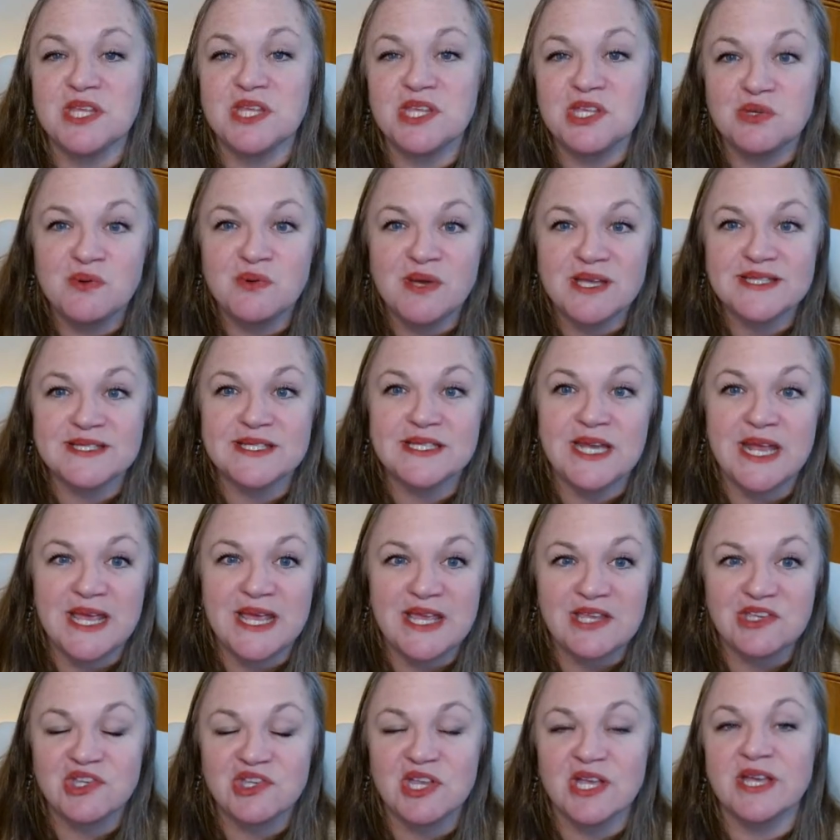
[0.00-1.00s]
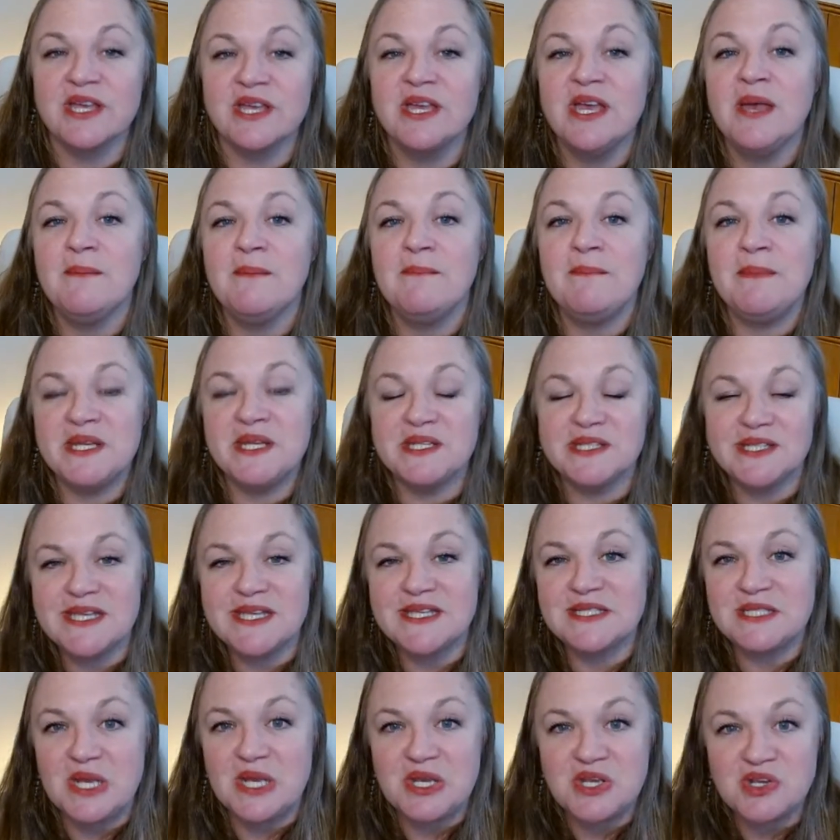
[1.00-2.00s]
the U.S. and Asia, Middle
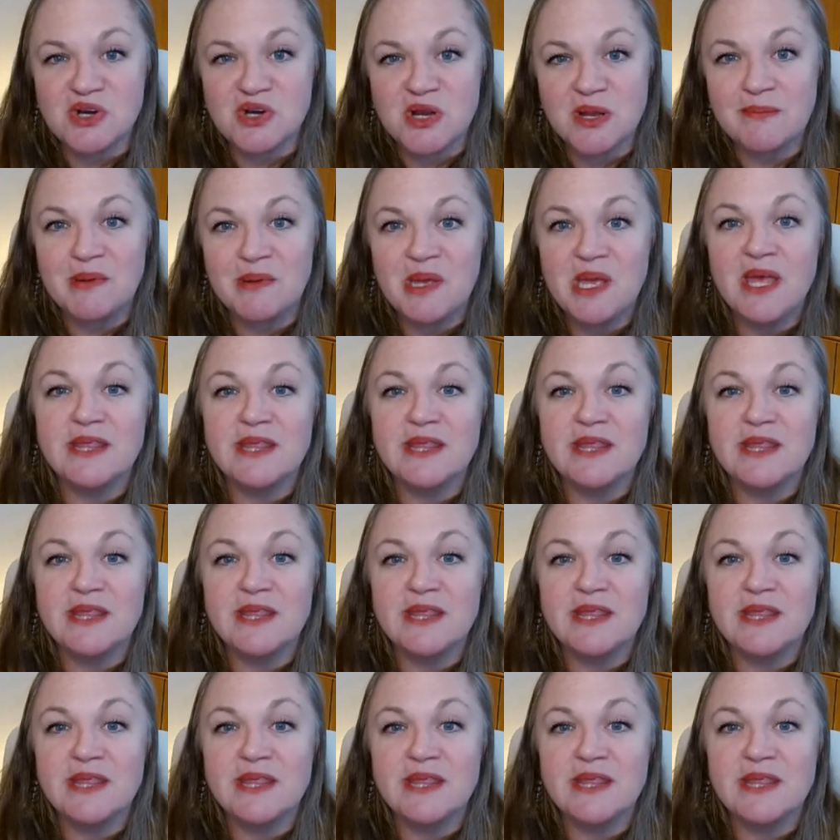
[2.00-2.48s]
East, and Europe.